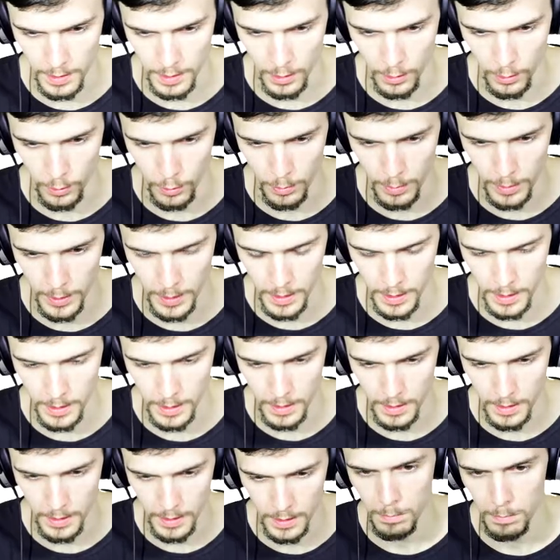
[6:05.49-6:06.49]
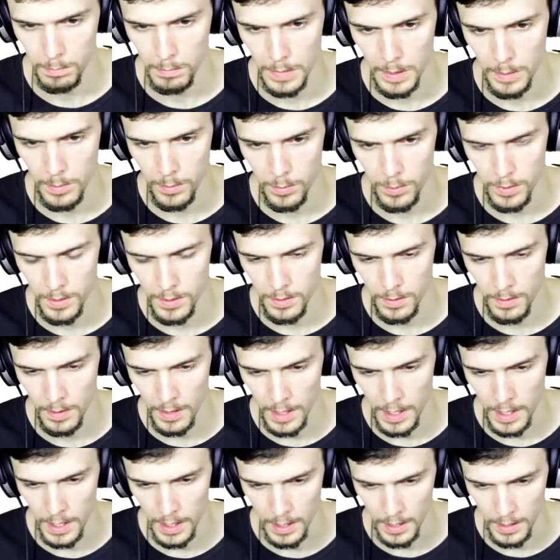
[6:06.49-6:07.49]
loop it. Maybe we do
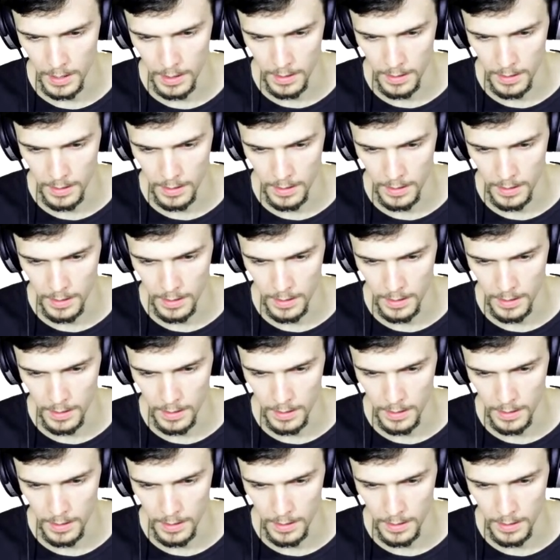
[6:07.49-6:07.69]
that.